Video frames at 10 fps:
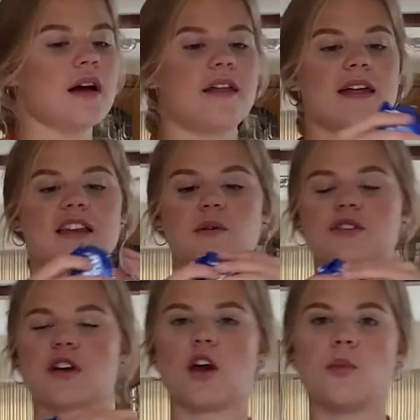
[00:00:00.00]
And then you
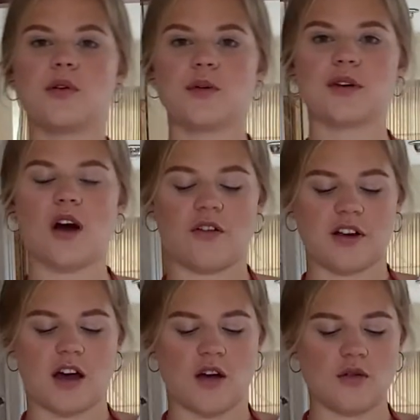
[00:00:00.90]
want to open up your
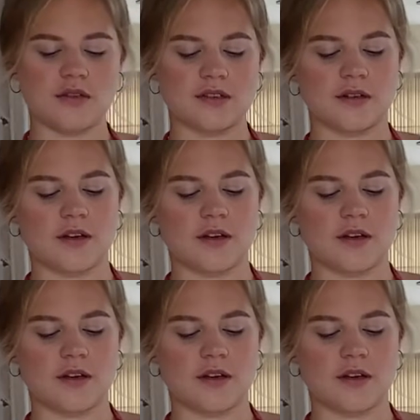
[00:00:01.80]
Oreos,